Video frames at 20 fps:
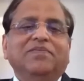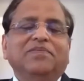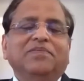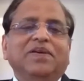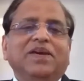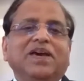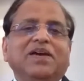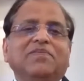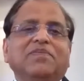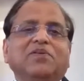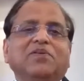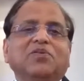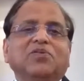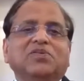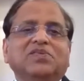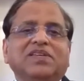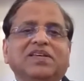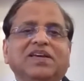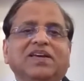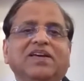be able to
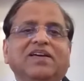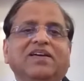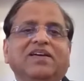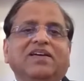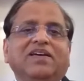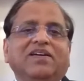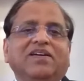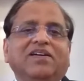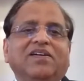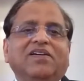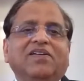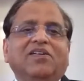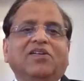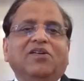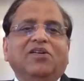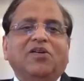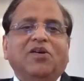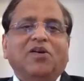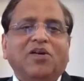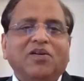see a
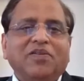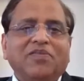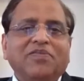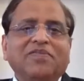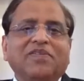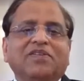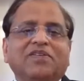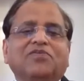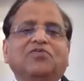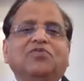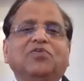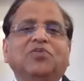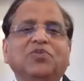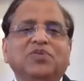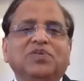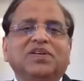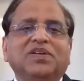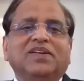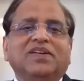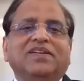lot of
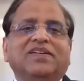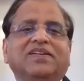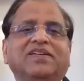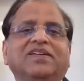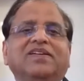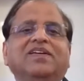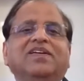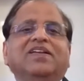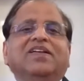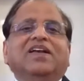confusion